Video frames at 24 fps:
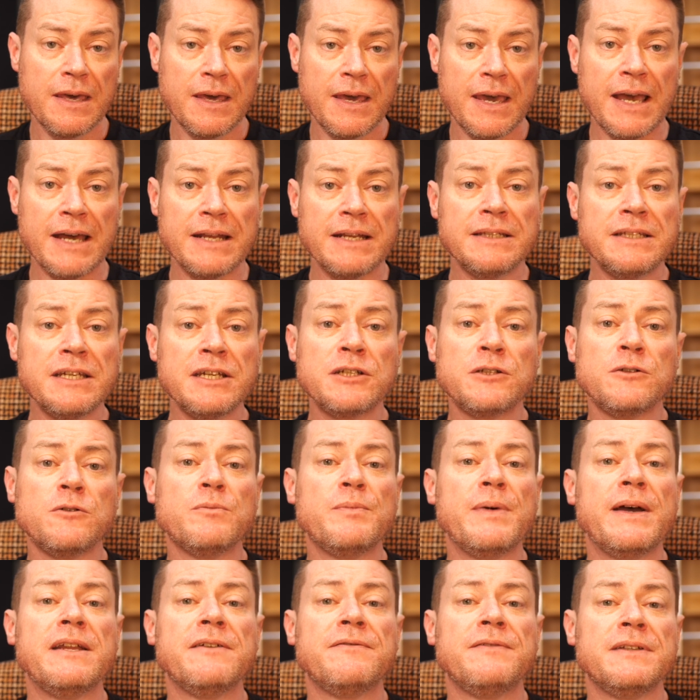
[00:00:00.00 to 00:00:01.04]
An additional
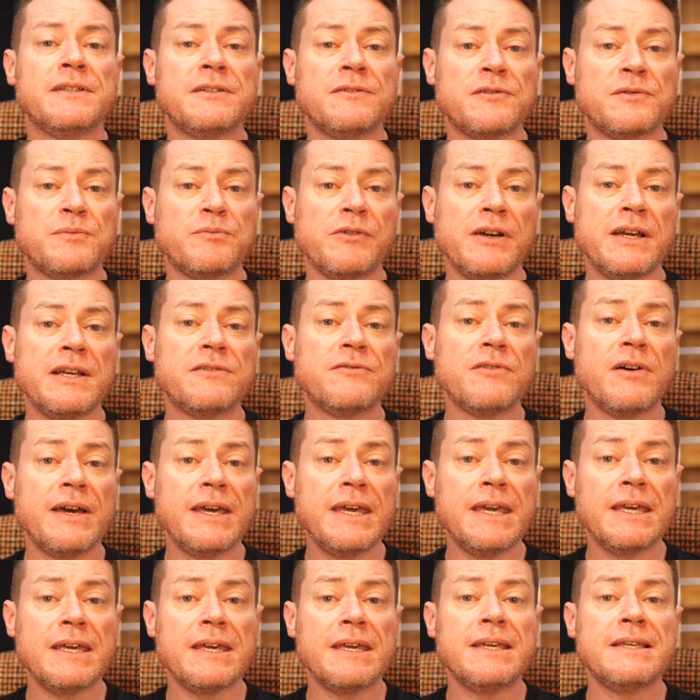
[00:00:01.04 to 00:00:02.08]
benefit of spray
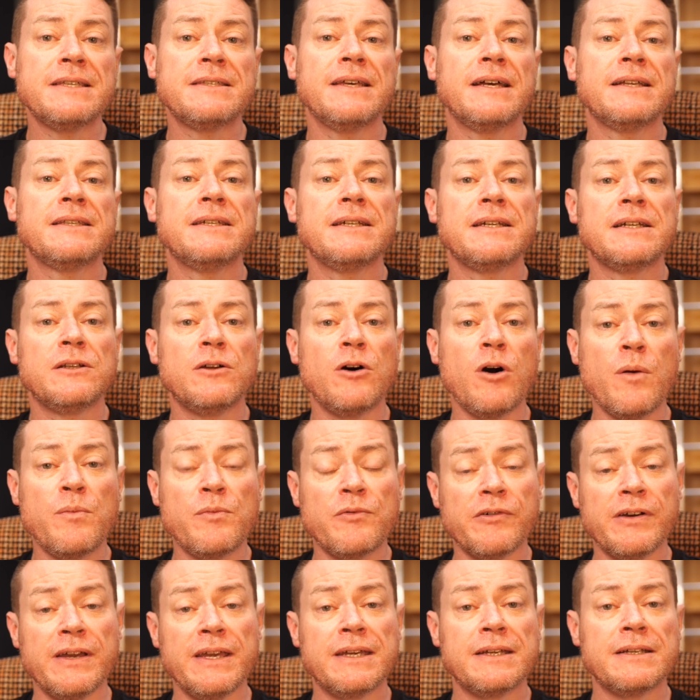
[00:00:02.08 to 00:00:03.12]
drying is that it can
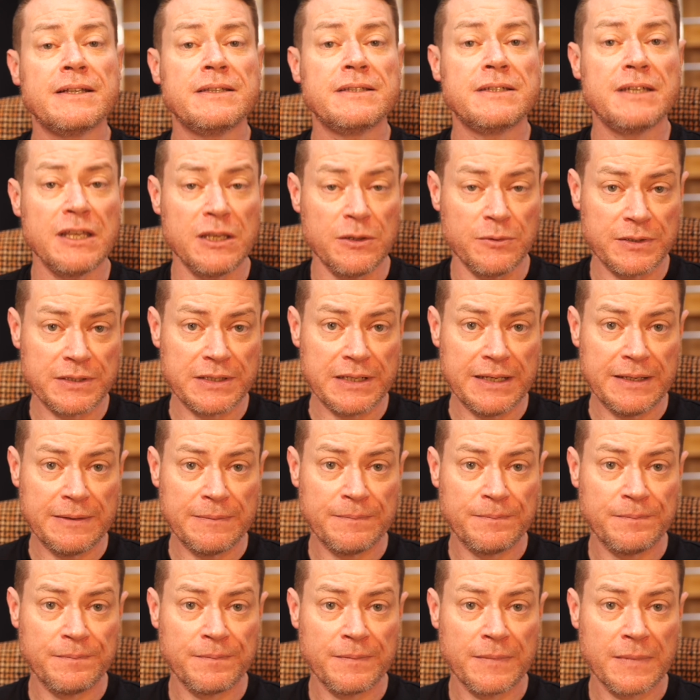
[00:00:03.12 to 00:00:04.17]
operate continuously,
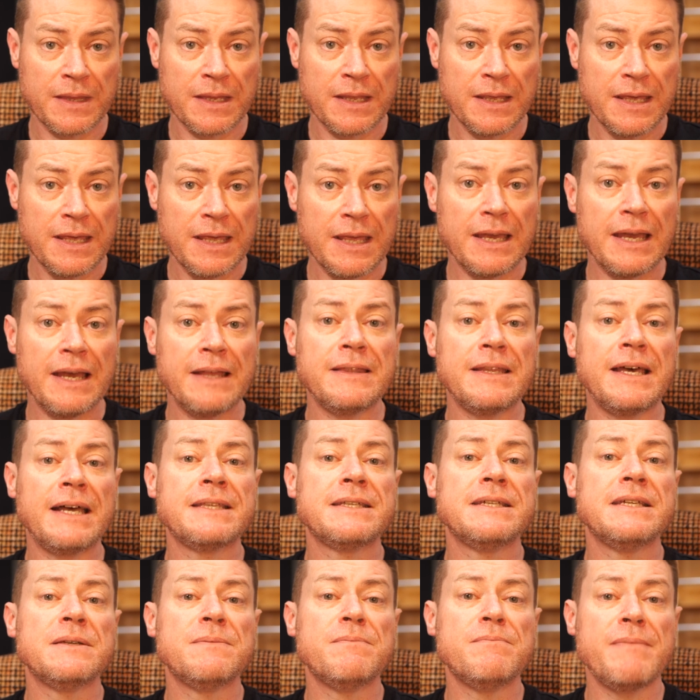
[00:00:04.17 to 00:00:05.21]
and
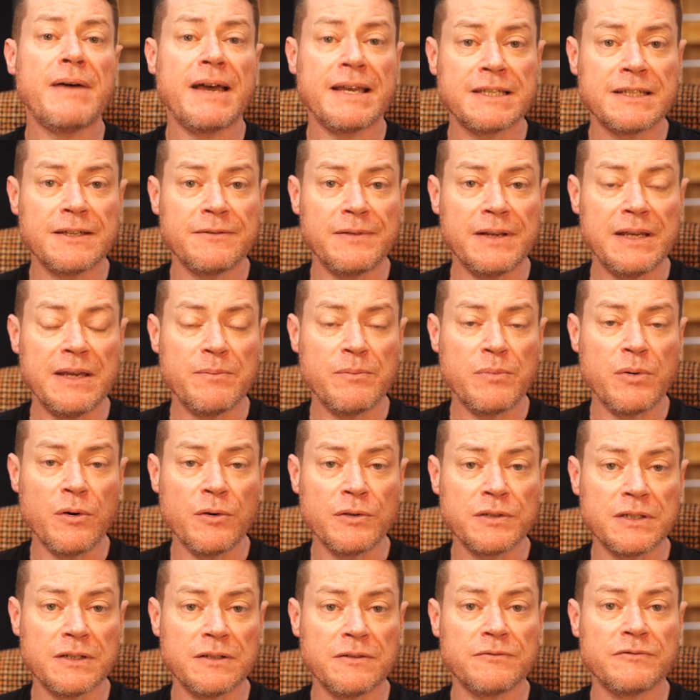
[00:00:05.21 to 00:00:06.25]
that is massively
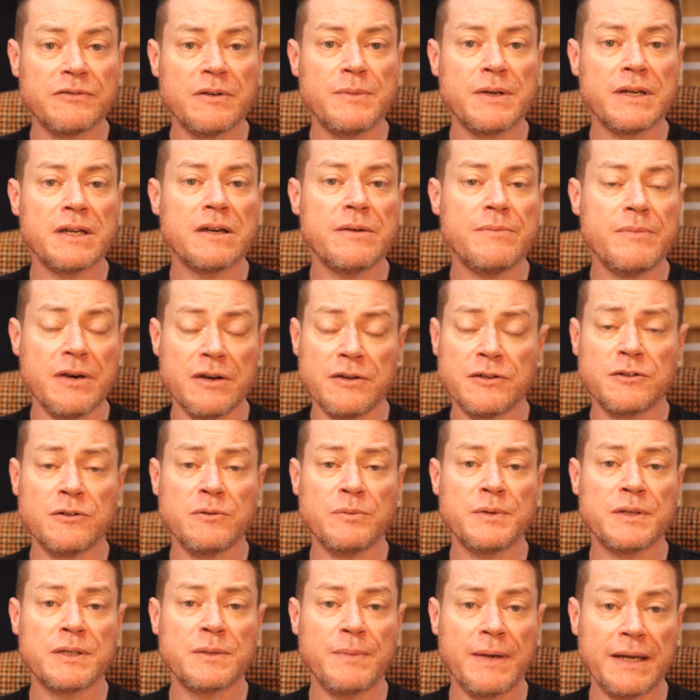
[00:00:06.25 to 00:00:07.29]
important from a commercial
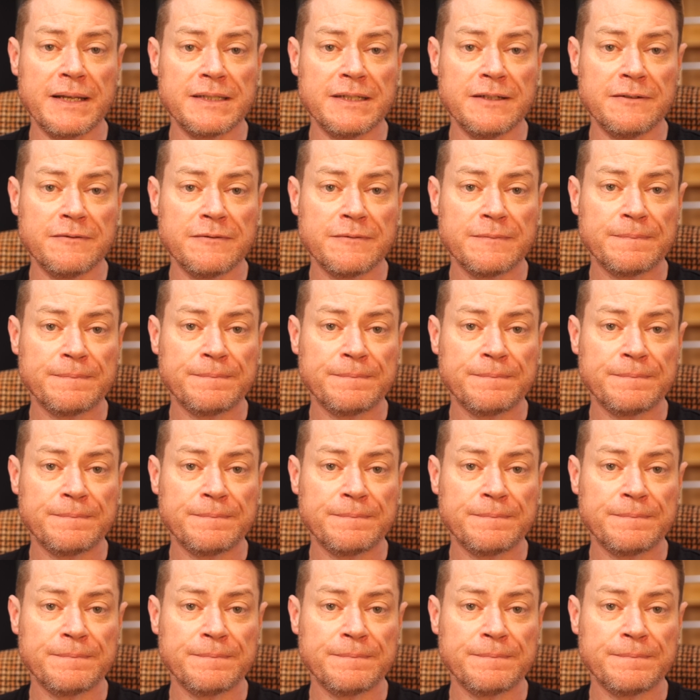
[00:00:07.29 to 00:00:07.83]
perspective.